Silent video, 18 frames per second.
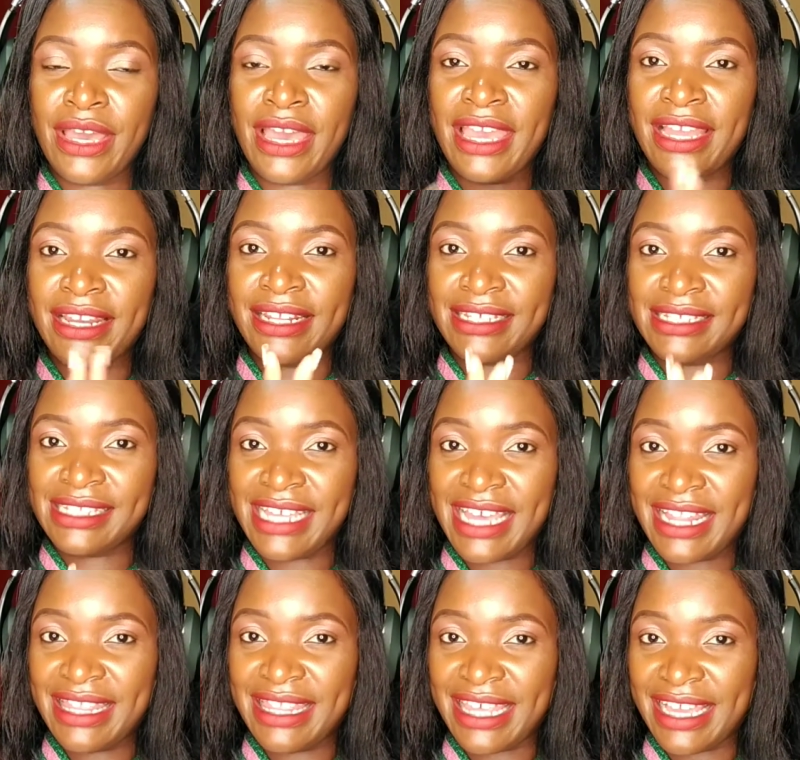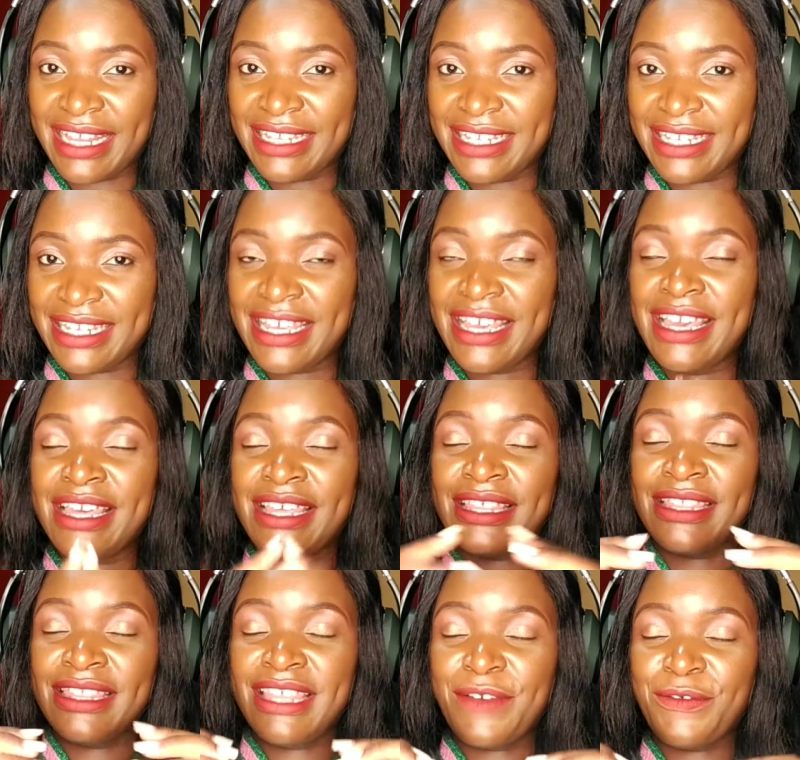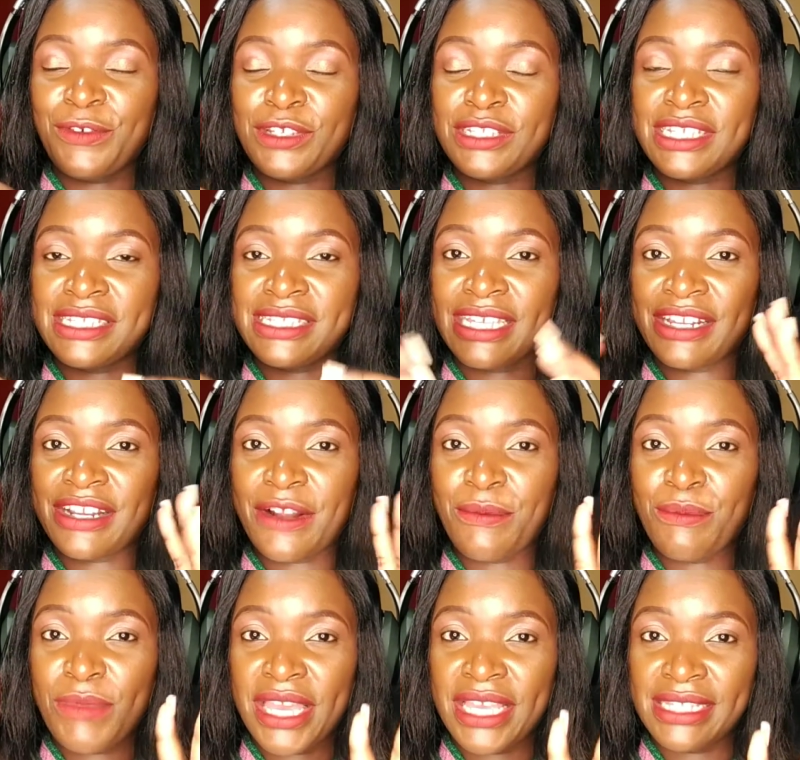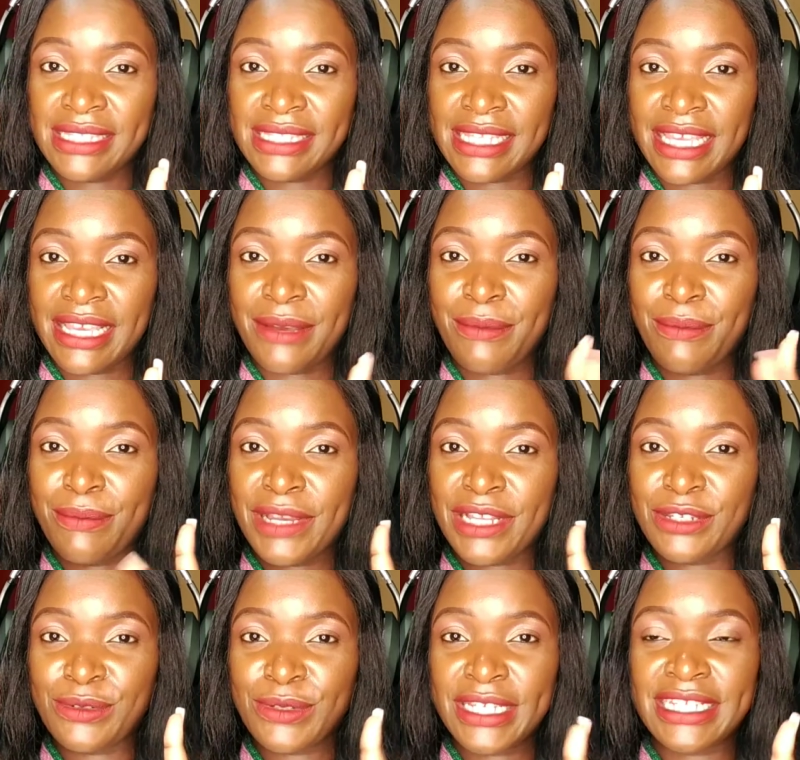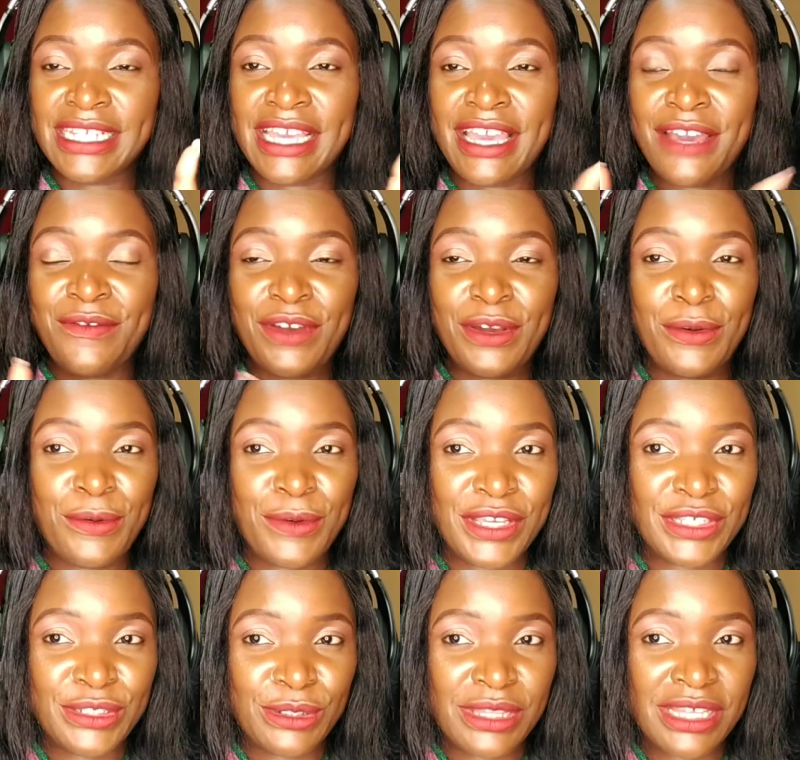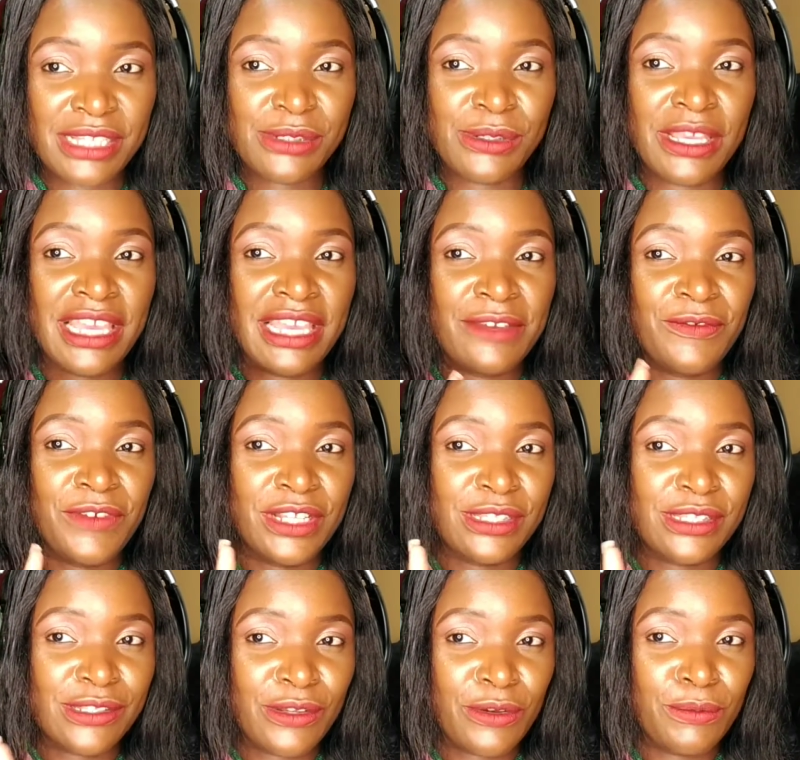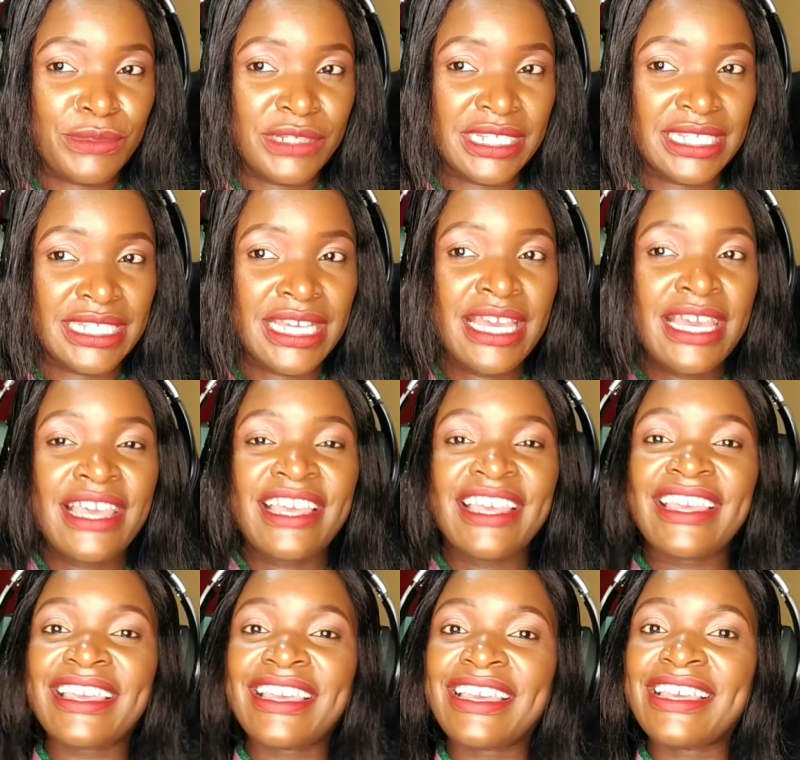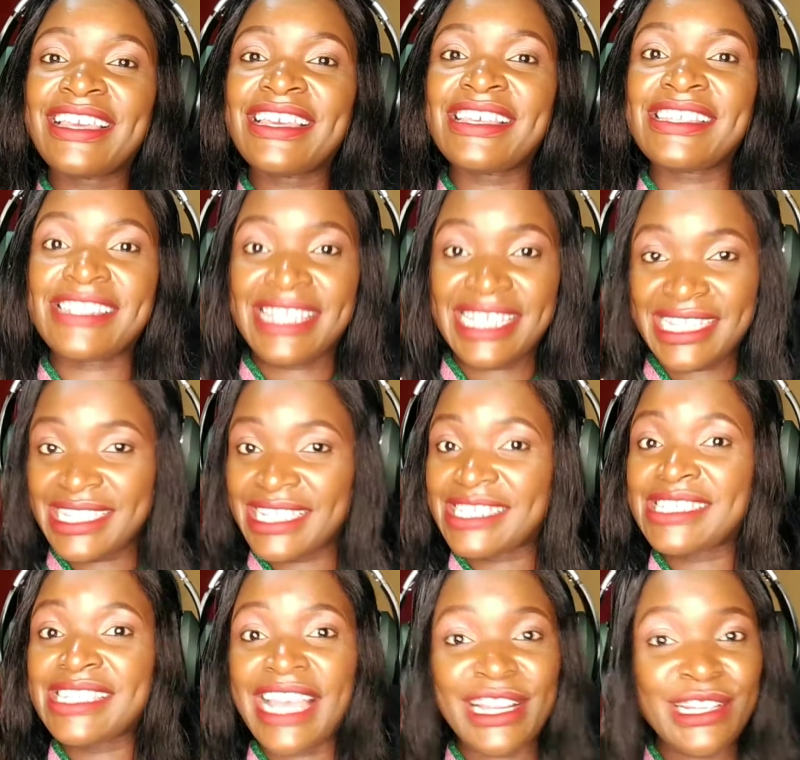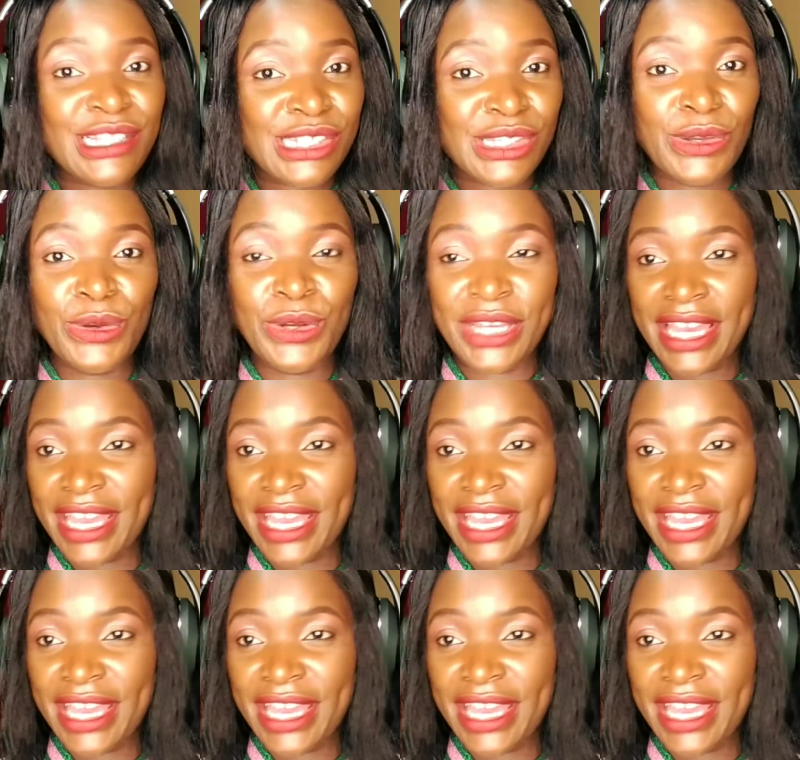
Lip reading: I understand that their voices are amazing, but wait, I have a question. That's why I even stopped it. Is this a sad song,